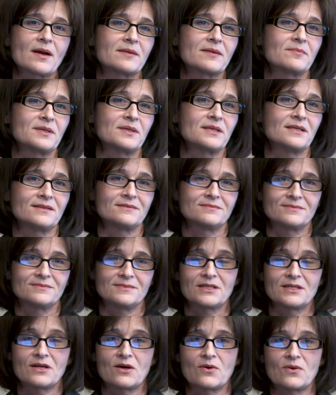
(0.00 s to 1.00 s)
might be,
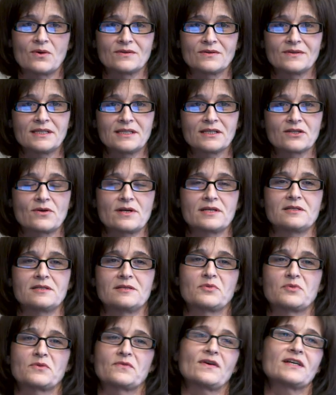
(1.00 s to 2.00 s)
a LEED
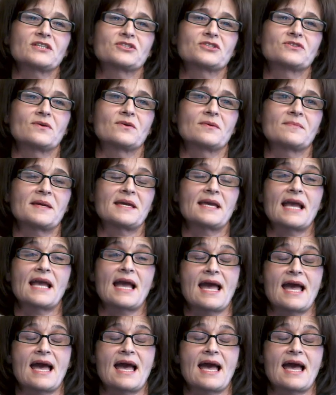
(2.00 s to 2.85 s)
accredited professional and may